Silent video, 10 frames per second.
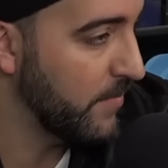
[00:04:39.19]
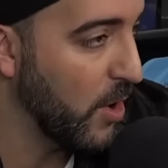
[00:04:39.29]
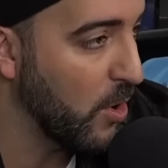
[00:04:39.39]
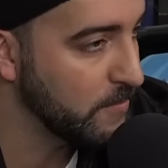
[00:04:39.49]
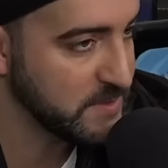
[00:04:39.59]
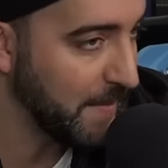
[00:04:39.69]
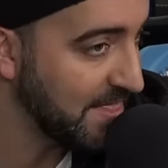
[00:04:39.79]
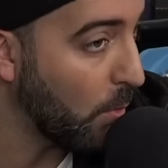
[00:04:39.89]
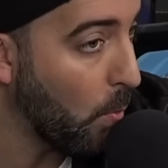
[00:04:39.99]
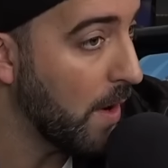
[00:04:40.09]
Mahomes made
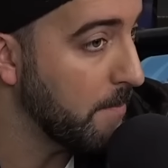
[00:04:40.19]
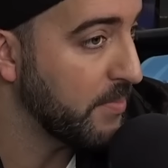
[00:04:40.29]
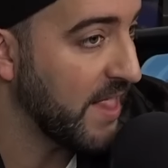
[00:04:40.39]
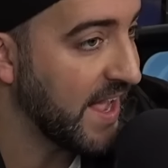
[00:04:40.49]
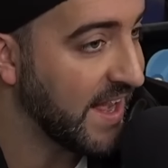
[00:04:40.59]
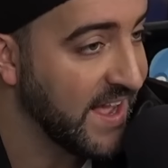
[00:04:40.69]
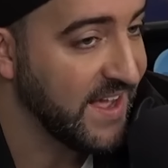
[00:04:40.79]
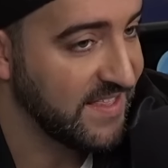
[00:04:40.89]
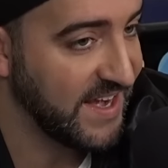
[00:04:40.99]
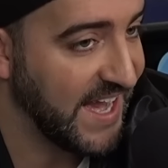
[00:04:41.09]
the one play
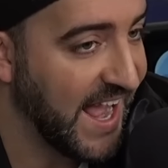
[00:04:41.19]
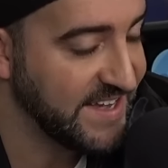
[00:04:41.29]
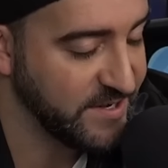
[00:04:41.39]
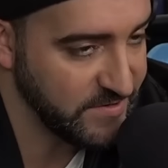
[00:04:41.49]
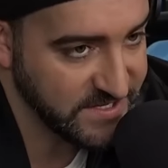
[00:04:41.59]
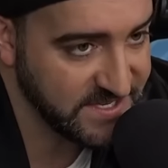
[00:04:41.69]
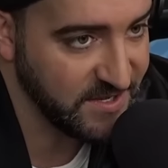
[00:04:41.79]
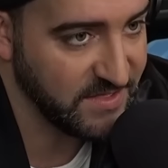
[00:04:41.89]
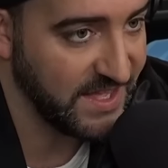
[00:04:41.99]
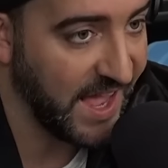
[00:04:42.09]
that he had to
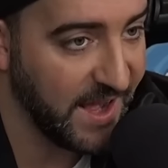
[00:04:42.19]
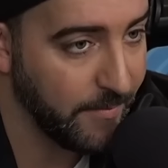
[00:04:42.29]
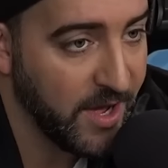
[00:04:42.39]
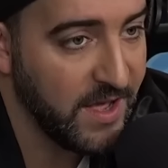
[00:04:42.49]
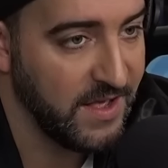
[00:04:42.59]
seal the game.